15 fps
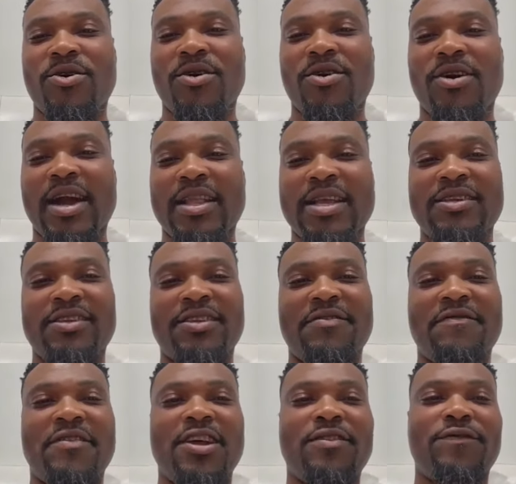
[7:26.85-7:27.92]
organizing the
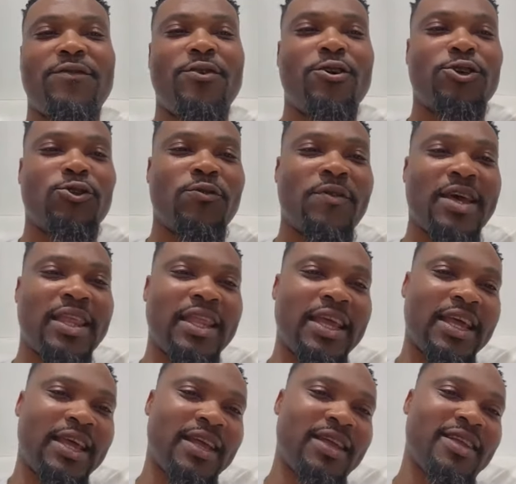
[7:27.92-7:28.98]
event for us over
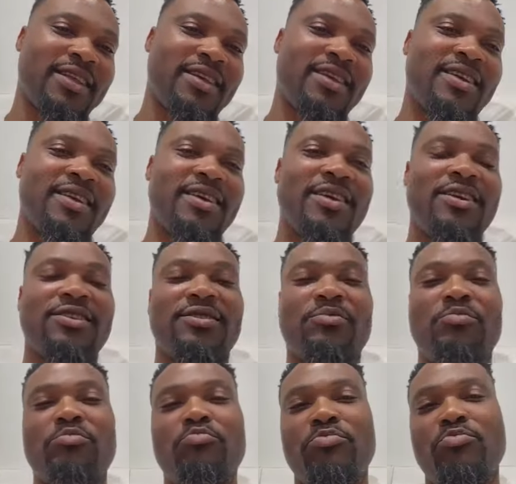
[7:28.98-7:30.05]
there is
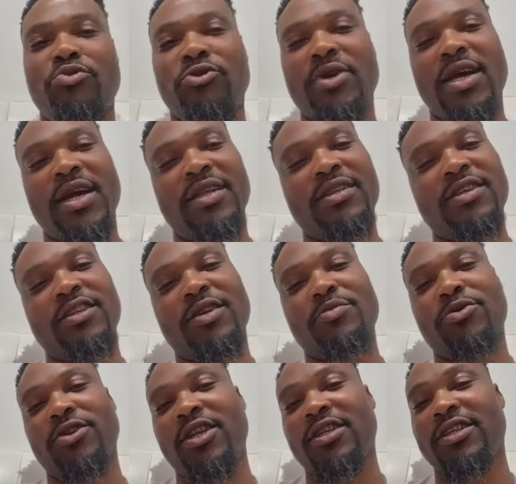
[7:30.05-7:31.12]
uh, eh, DJ
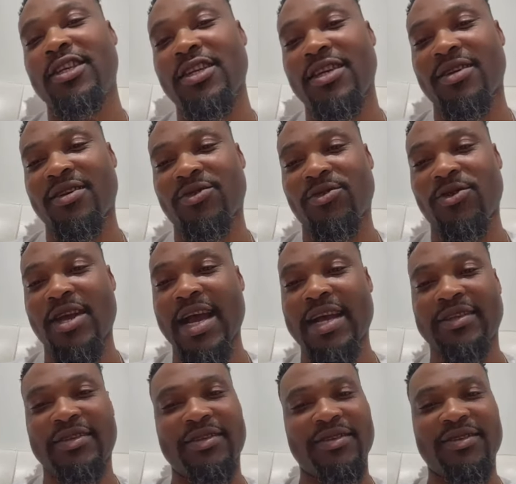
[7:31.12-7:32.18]
Budi T. You
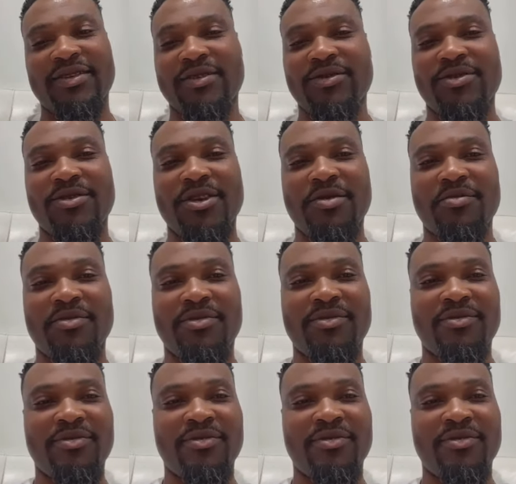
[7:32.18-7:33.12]
guys know him.